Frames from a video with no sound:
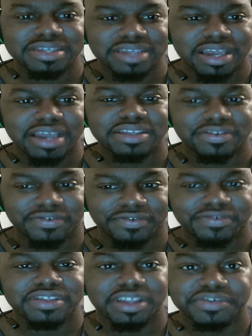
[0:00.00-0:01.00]
Scared
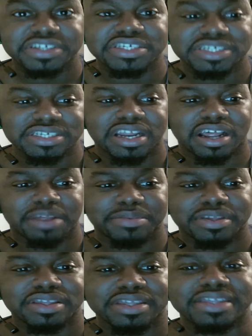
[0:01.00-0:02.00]
the living shit out of
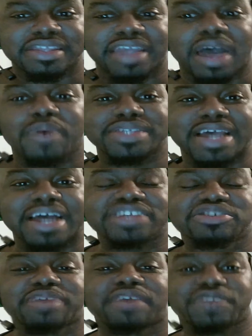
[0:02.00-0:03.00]
me. That was
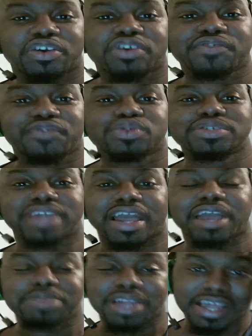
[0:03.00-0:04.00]
actually my very first
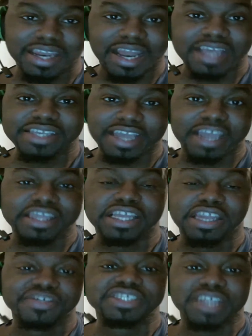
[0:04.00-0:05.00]
gameplay, and that scared the
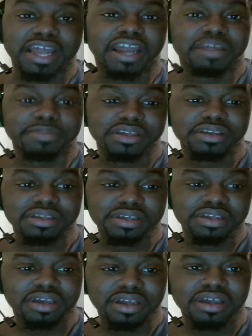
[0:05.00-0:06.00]
living shit out of me.
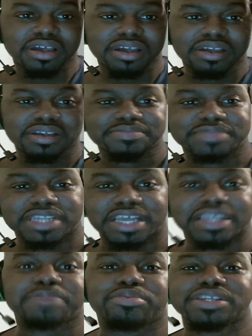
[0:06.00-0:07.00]
And
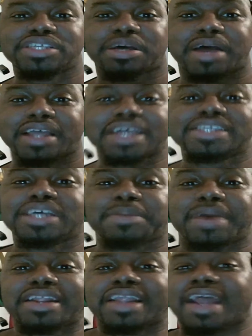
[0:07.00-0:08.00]
at that point in time,
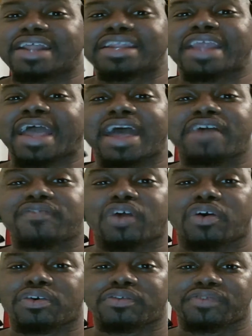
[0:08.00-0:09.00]
I didn't have
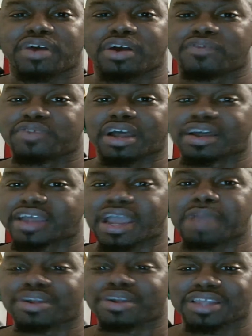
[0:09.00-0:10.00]
a
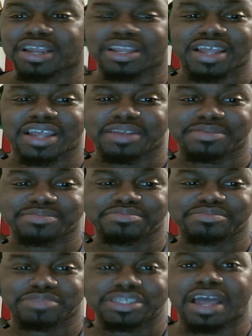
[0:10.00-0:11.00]
camera or anything like that,
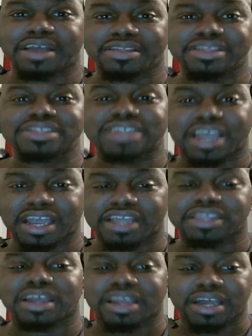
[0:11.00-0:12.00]
but that
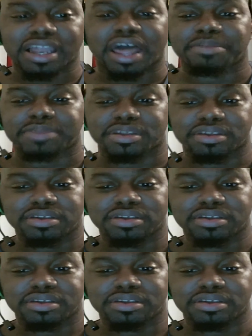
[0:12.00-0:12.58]
scared the hell out of me.